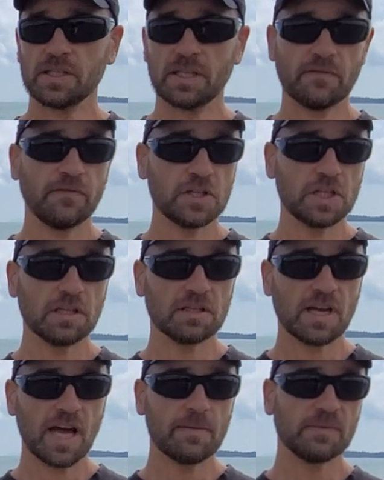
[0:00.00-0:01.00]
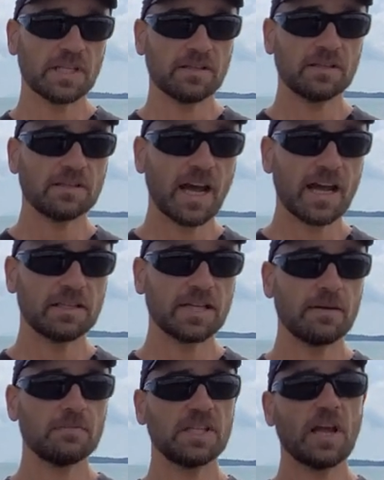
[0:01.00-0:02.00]
the fishing times and the tide
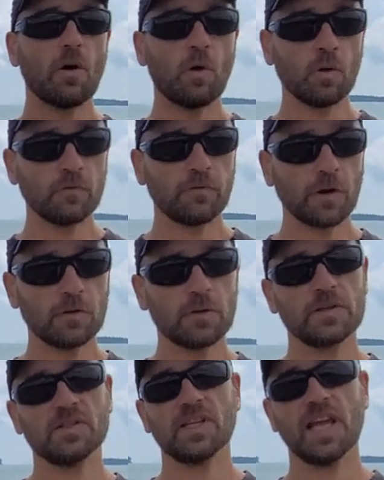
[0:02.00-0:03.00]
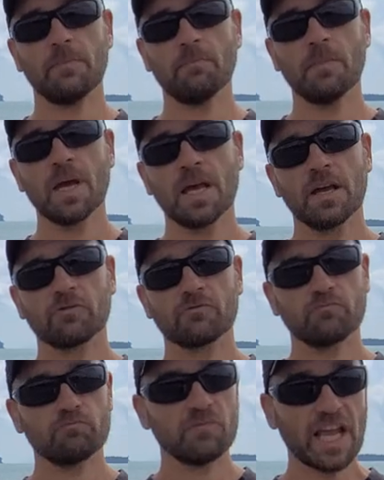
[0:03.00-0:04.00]
times, they all follow the same
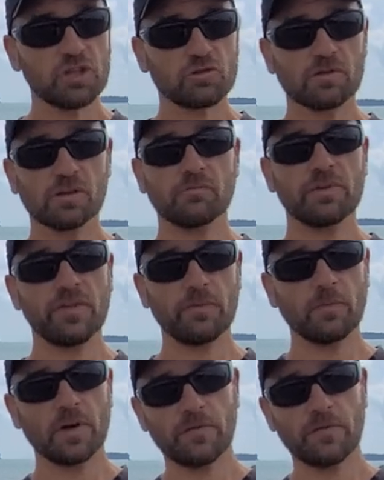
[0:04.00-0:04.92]
natural rhythm of